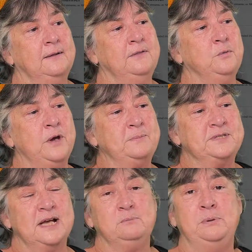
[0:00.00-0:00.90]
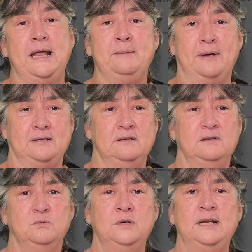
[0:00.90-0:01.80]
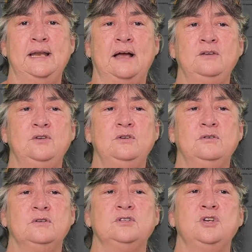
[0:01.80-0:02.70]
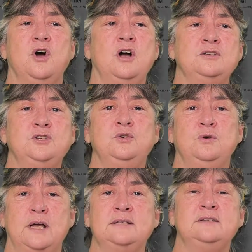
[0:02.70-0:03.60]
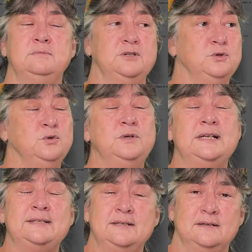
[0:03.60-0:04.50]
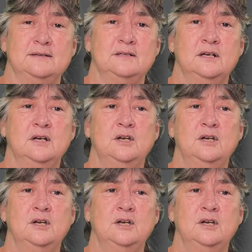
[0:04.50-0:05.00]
The website play button will allow you to ask your customers or your listeners,